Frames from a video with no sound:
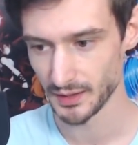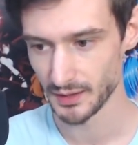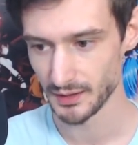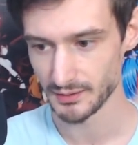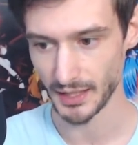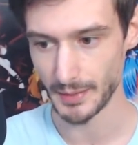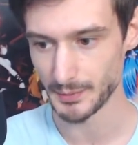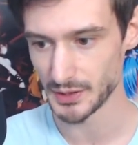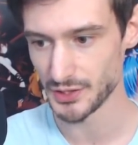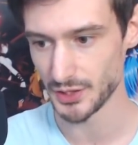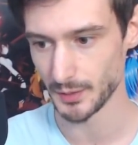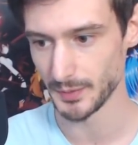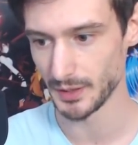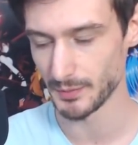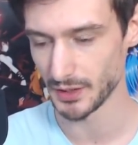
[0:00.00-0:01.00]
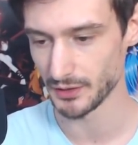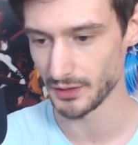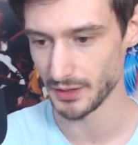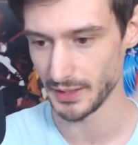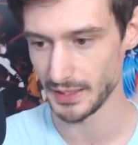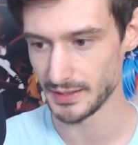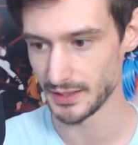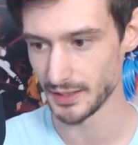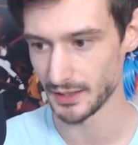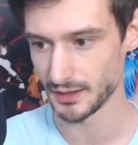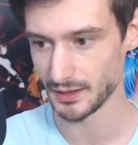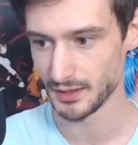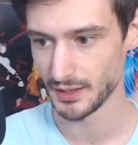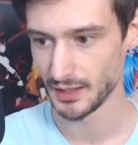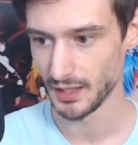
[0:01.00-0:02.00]
Time consuming, but a good idea.
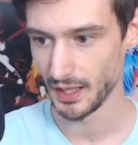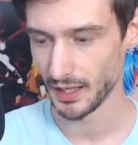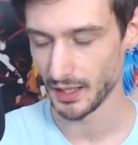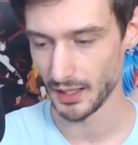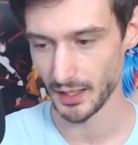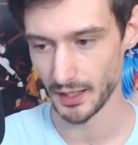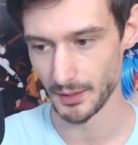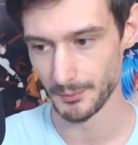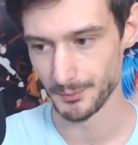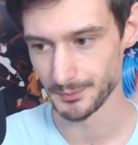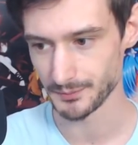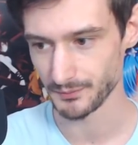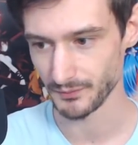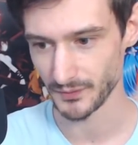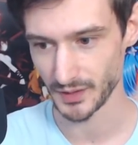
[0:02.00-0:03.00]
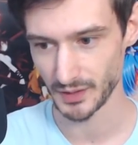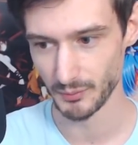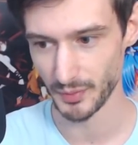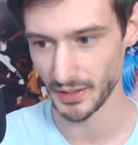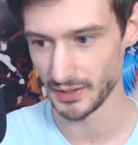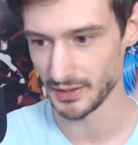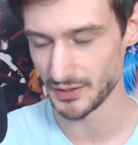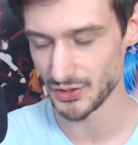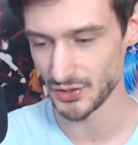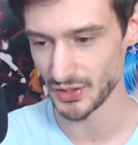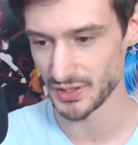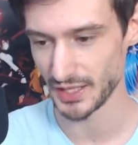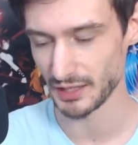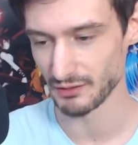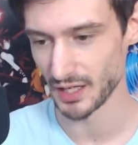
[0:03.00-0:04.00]
Um, but it's
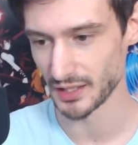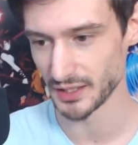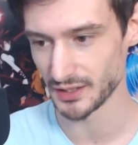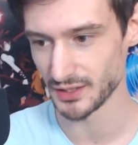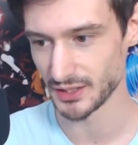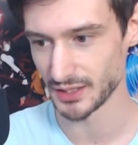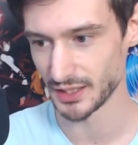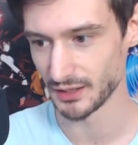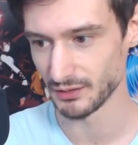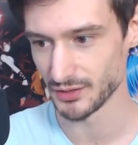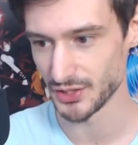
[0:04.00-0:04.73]
just ironic, you know.